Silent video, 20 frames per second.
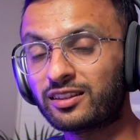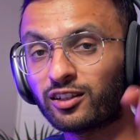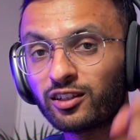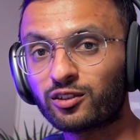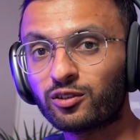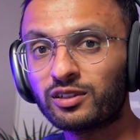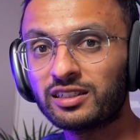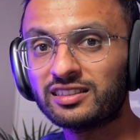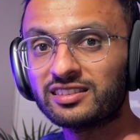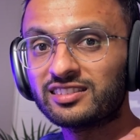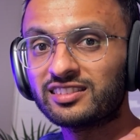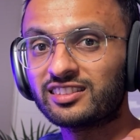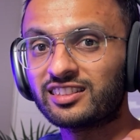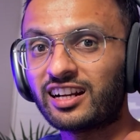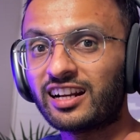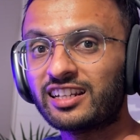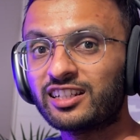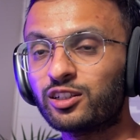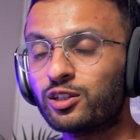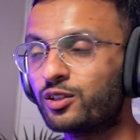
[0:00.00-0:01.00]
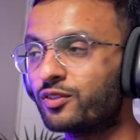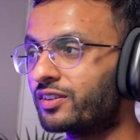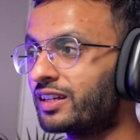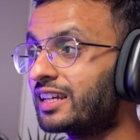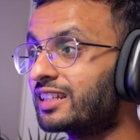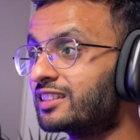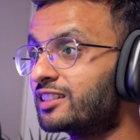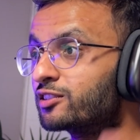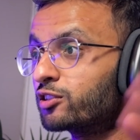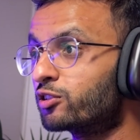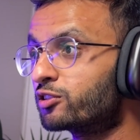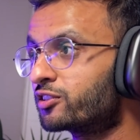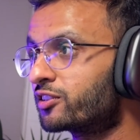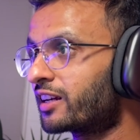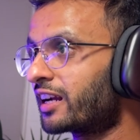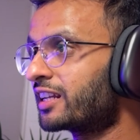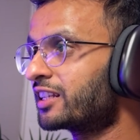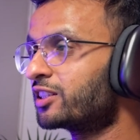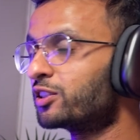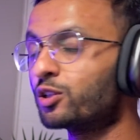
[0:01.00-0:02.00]
not only is it running YOLO v eight, it's also
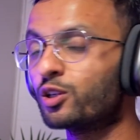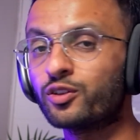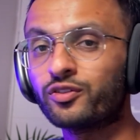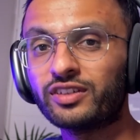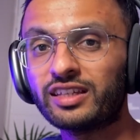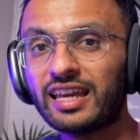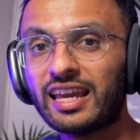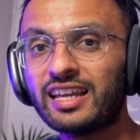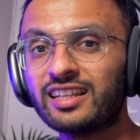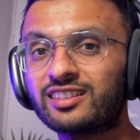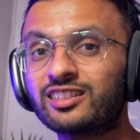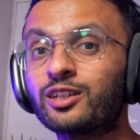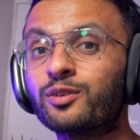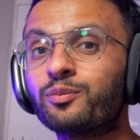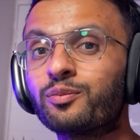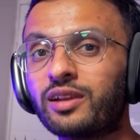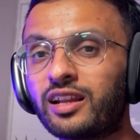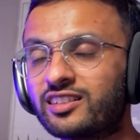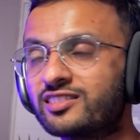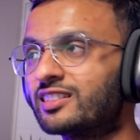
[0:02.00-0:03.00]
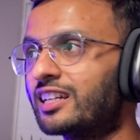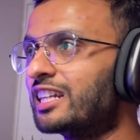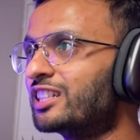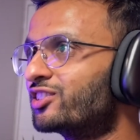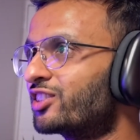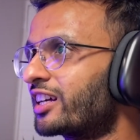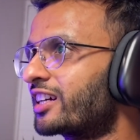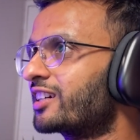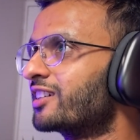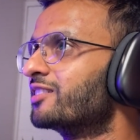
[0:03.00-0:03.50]
running YOLO v eight plus a tracker.